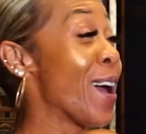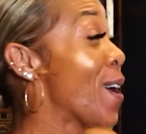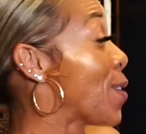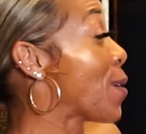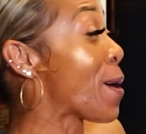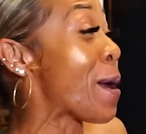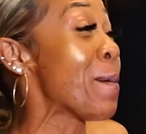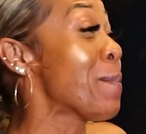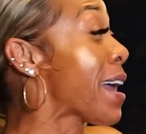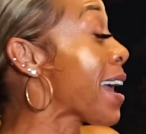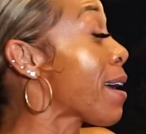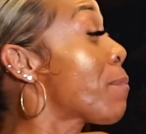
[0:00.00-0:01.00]
you hear
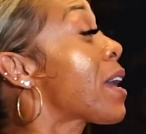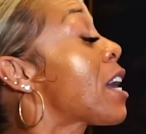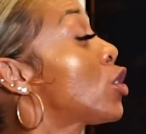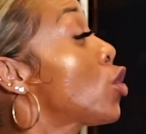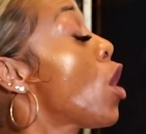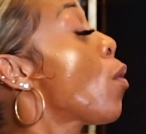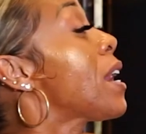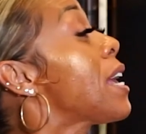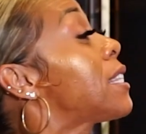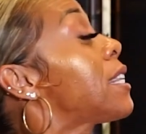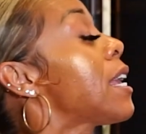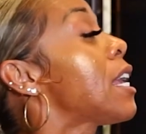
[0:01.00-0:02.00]
me? Because you know what?
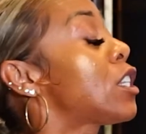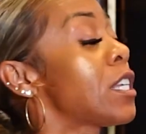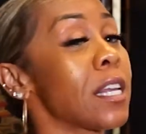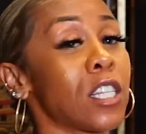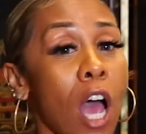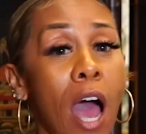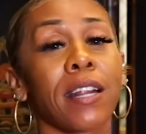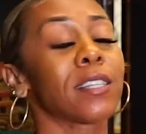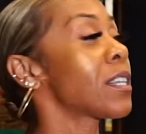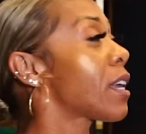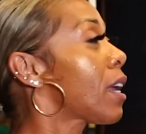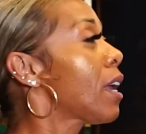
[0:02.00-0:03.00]
It's
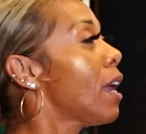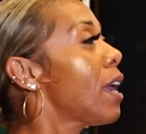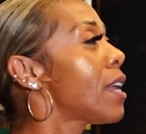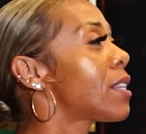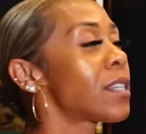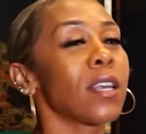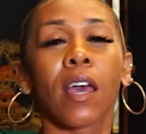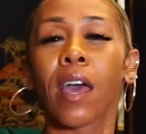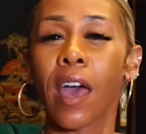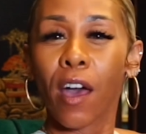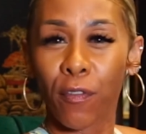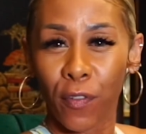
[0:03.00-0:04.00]
honestly, it's
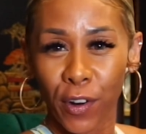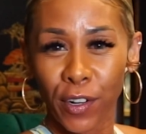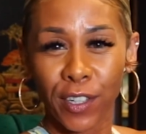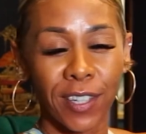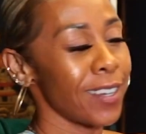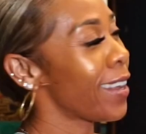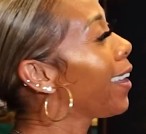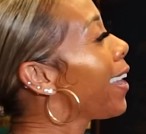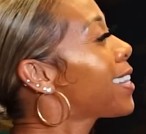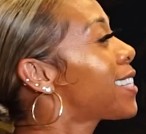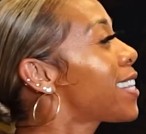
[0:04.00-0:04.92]
effort. It's